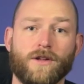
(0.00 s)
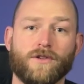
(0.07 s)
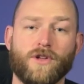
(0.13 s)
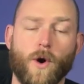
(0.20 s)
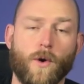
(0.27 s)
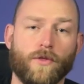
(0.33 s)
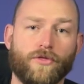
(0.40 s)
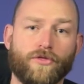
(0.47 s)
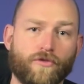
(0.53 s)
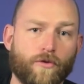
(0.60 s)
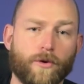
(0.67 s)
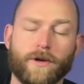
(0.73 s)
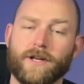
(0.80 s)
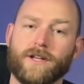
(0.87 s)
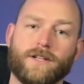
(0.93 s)
Going
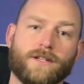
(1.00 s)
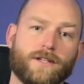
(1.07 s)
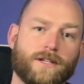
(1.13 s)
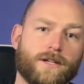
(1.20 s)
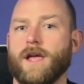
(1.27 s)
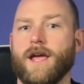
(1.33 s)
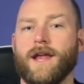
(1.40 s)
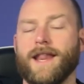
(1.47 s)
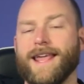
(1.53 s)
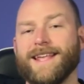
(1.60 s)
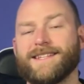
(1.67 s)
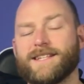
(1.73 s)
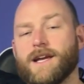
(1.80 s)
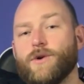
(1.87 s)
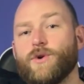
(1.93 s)
through it. It
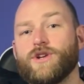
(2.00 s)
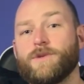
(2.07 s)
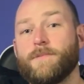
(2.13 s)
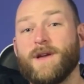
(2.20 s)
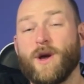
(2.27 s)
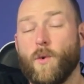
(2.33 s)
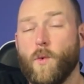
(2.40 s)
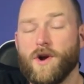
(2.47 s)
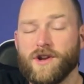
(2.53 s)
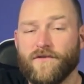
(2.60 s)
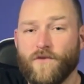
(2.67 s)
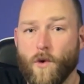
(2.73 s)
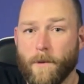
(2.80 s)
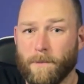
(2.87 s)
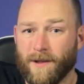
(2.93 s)
is going to be a 1 to
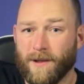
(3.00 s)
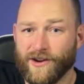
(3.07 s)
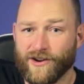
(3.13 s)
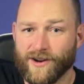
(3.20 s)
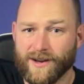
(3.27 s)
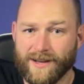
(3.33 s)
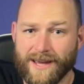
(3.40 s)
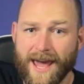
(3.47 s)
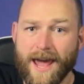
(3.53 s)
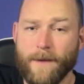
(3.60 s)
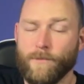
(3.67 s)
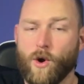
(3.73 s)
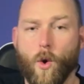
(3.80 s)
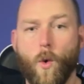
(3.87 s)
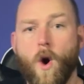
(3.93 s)
4 player
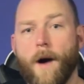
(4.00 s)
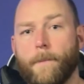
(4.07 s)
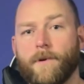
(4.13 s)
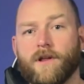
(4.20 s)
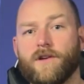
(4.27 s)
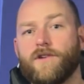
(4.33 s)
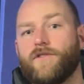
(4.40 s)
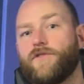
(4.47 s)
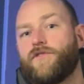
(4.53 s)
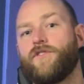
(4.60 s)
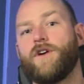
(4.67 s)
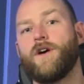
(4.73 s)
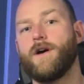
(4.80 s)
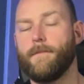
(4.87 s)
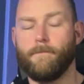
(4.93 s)
game, cooperative
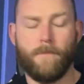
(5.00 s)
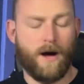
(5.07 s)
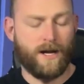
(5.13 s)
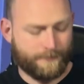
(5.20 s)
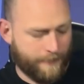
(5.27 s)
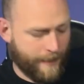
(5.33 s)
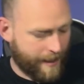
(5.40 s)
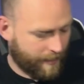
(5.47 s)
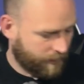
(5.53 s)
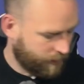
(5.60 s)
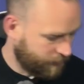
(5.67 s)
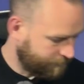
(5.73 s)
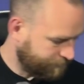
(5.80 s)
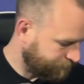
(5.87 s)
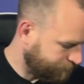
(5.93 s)
boss
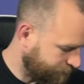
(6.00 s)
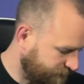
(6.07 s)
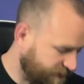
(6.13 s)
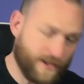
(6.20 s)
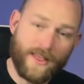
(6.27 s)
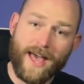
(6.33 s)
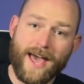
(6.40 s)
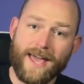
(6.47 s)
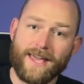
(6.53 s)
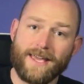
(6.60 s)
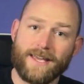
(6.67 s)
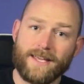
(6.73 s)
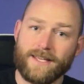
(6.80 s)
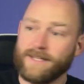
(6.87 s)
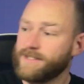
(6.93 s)
battler. So that
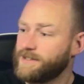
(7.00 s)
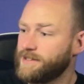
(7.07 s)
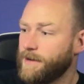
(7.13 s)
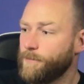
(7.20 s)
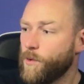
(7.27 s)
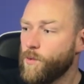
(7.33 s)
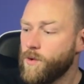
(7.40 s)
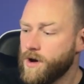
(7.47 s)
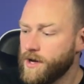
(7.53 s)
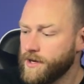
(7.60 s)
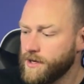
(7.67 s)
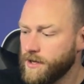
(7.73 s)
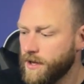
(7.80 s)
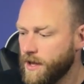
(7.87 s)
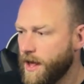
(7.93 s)
is number
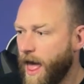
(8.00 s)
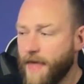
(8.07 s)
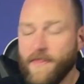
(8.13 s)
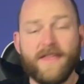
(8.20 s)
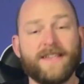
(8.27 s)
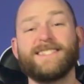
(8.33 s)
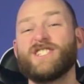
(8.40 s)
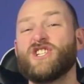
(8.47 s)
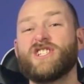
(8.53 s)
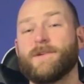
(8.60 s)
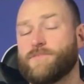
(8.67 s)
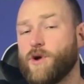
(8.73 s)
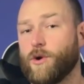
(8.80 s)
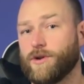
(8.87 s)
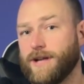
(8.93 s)
1. And this is just a
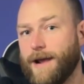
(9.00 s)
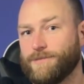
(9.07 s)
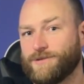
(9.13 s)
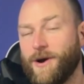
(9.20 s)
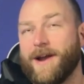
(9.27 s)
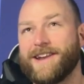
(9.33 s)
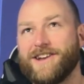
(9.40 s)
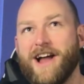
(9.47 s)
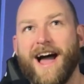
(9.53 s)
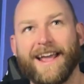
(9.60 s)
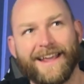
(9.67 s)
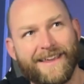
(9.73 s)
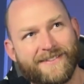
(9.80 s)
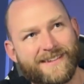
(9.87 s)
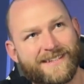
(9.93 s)
prototype, so I did not
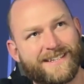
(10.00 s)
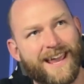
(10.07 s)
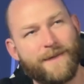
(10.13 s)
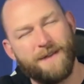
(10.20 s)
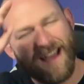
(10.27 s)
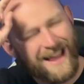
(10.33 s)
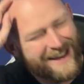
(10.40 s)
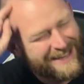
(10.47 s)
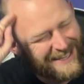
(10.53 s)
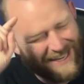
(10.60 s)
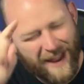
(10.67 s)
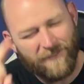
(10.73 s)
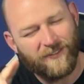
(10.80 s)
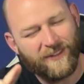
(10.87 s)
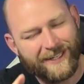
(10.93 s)
get this game.
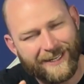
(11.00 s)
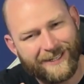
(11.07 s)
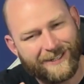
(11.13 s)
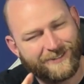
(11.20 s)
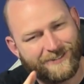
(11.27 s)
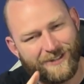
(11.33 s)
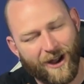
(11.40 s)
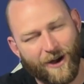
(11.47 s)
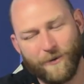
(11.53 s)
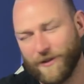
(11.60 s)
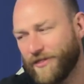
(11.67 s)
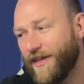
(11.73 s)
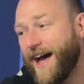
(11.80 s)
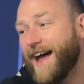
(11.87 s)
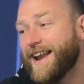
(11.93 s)
Definitely need to start with
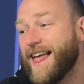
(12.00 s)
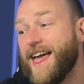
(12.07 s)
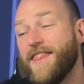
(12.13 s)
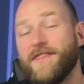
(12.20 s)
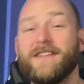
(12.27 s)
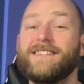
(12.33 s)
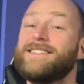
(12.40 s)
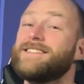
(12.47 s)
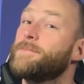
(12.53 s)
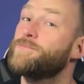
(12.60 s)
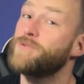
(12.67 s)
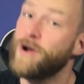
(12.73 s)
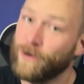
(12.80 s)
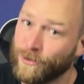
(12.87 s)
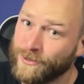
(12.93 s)
that. This is a
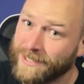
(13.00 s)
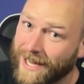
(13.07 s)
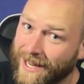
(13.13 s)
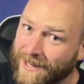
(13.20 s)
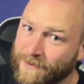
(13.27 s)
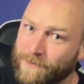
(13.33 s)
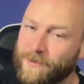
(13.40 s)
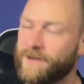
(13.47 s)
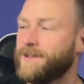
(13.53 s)
prototype